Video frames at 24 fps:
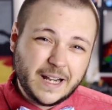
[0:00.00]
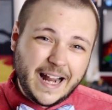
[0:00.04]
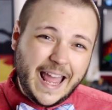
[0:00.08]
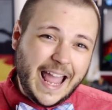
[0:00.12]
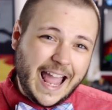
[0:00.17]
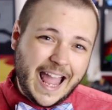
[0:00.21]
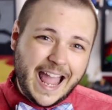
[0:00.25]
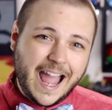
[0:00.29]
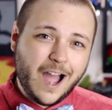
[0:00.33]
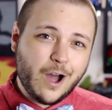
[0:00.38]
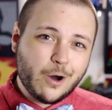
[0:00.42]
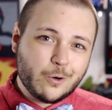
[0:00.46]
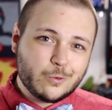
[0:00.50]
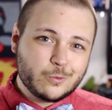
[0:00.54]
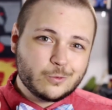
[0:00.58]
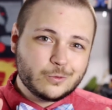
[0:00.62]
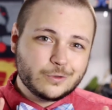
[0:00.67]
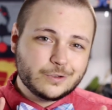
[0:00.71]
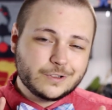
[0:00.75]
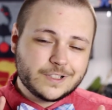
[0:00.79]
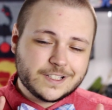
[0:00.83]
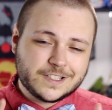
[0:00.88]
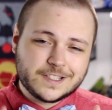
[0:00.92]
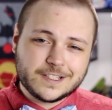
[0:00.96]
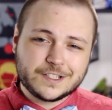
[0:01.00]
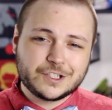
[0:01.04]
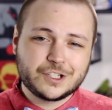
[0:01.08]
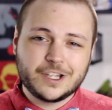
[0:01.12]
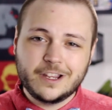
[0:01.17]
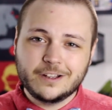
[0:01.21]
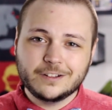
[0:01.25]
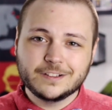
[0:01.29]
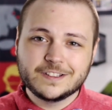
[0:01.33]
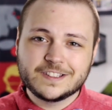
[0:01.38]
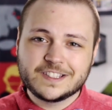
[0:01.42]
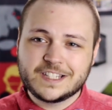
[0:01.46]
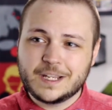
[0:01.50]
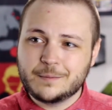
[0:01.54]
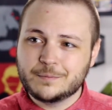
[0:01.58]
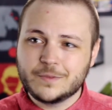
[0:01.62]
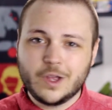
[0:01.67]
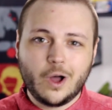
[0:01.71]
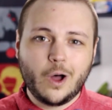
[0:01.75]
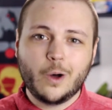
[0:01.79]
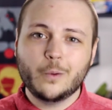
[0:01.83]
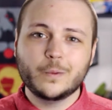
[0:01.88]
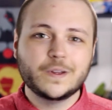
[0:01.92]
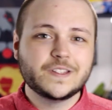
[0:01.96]
But how does the shield seem
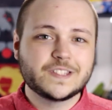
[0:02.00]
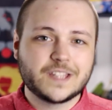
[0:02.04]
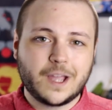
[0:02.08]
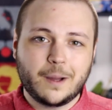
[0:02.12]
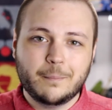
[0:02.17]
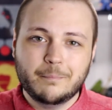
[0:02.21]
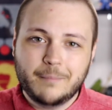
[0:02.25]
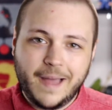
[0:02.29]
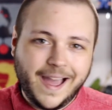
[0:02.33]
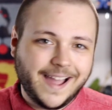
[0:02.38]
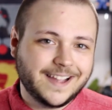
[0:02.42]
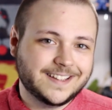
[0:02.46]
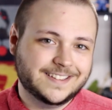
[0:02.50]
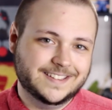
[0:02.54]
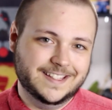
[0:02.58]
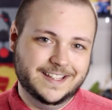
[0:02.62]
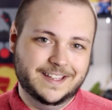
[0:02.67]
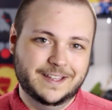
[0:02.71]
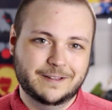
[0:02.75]
to always come back to